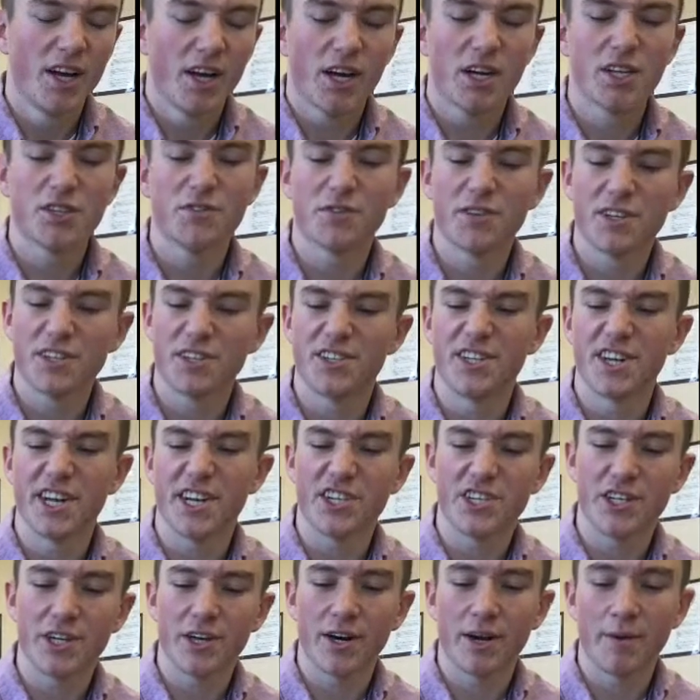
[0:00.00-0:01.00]
Because for this
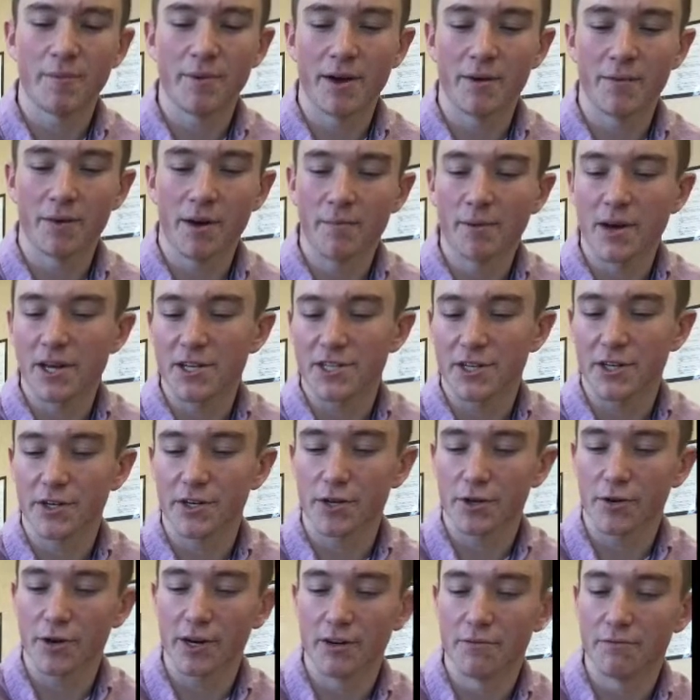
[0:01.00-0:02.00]
dictionary, I'm asking
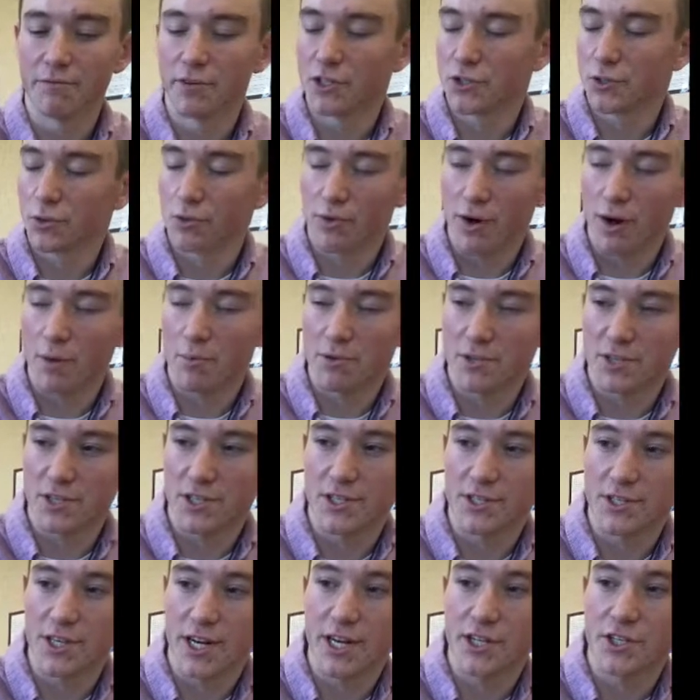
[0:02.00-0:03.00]
you to create a visual
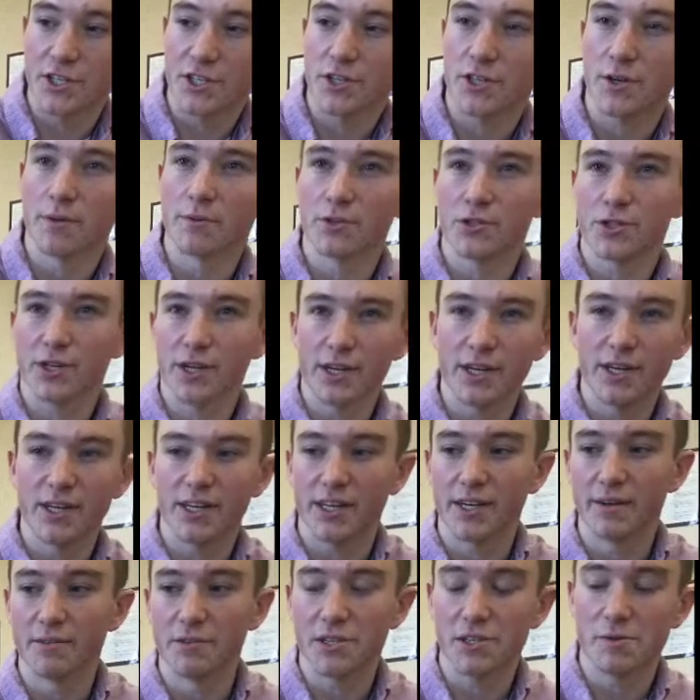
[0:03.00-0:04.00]
representation, so I'm just trying to
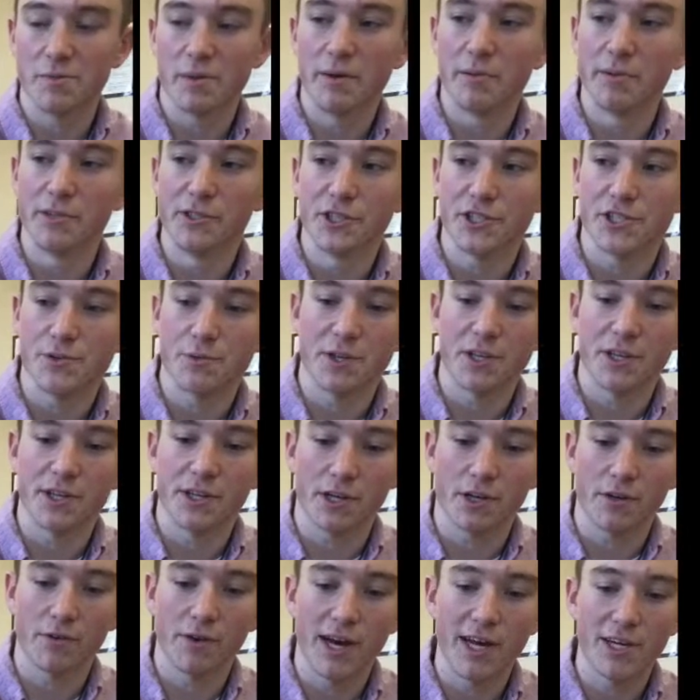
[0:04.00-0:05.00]
give you some images within
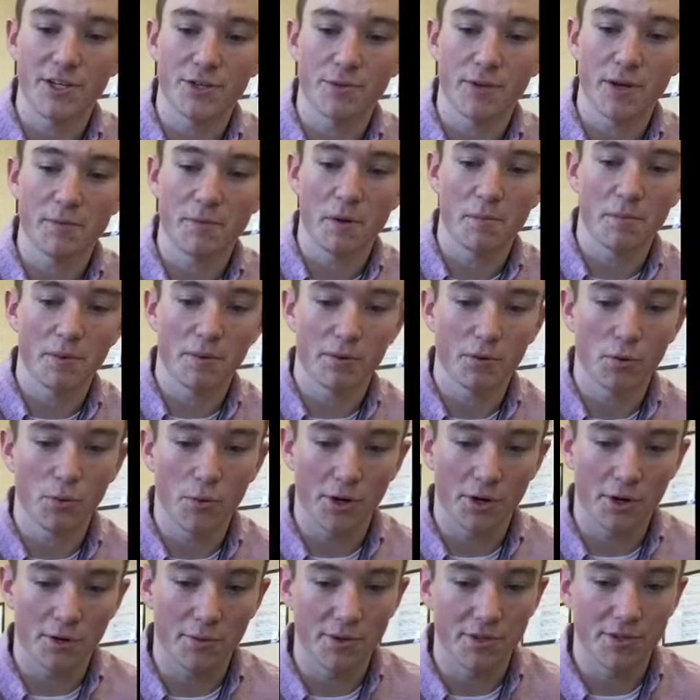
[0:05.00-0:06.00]
the class that I'm able
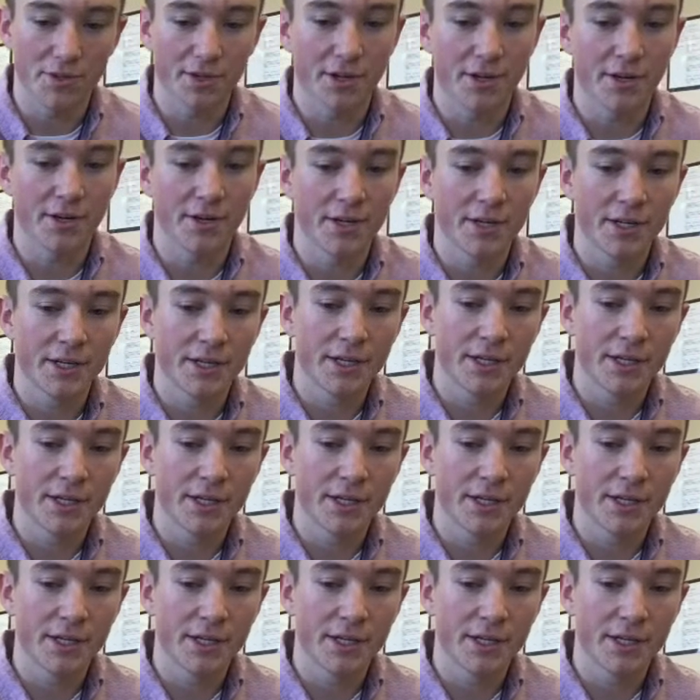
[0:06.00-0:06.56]
to work with here.